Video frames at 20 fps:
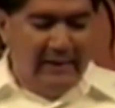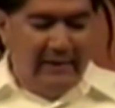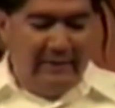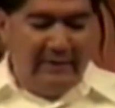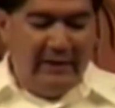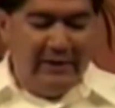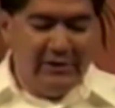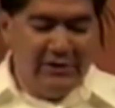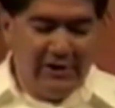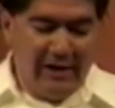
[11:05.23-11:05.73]

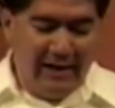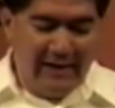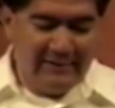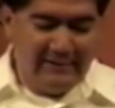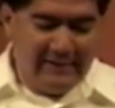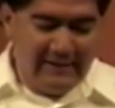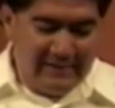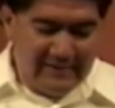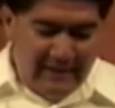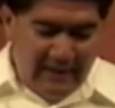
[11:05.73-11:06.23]
Then
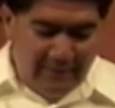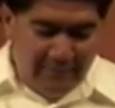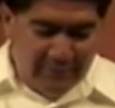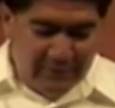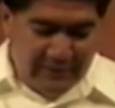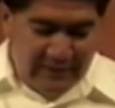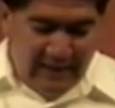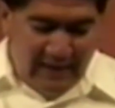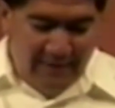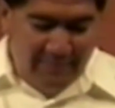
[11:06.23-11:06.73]
John's
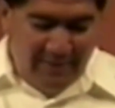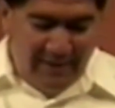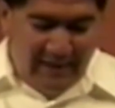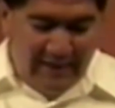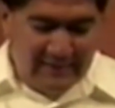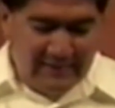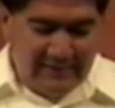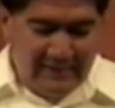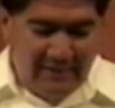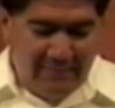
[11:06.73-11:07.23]
disciples came and
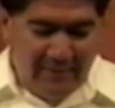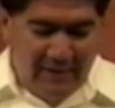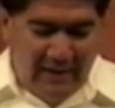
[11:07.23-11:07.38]
asked him,